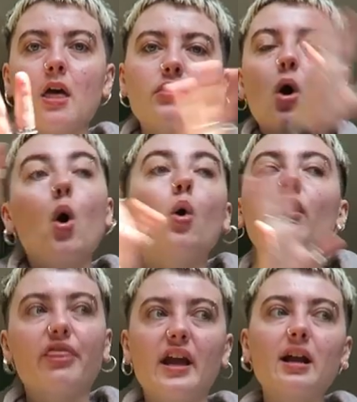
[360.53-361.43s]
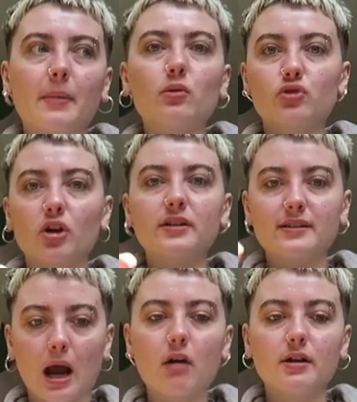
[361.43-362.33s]
the whole thing about
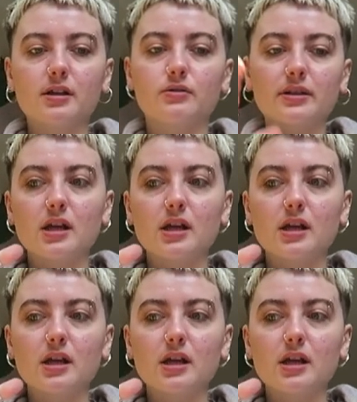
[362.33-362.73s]
donna's character is